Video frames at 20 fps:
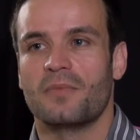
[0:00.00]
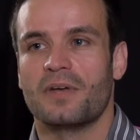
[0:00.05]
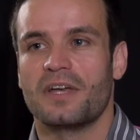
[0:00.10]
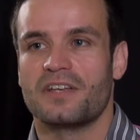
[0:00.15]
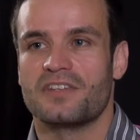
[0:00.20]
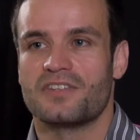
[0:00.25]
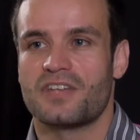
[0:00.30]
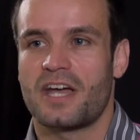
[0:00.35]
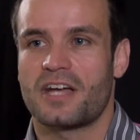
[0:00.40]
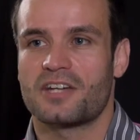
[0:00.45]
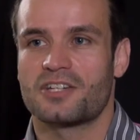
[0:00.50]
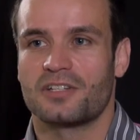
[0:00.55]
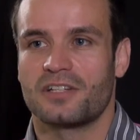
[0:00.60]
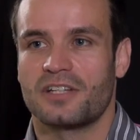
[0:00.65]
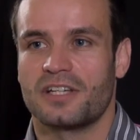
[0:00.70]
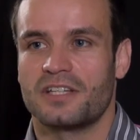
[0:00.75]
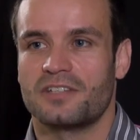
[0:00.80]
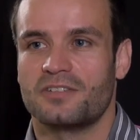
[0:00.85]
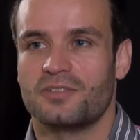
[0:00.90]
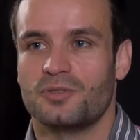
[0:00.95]
is
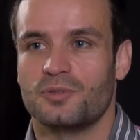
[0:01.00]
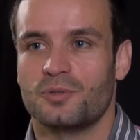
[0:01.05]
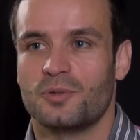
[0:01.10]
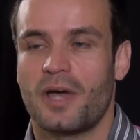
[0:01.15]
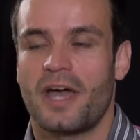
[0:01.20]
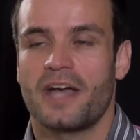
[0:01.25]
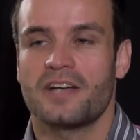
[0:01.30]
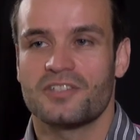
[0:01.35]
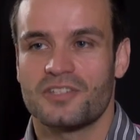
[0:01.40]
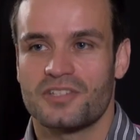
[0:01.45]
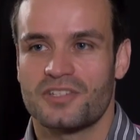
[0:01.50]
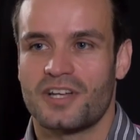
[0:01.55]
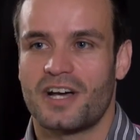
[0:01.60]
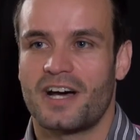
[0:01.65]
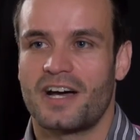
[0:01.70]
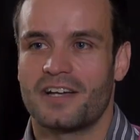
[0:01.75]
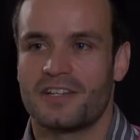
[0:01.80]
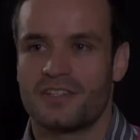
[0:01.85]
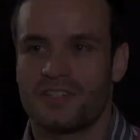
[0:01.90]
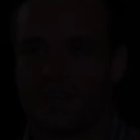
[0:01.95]
actually to
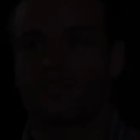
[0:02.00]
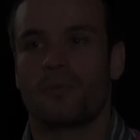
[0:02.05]
exercise,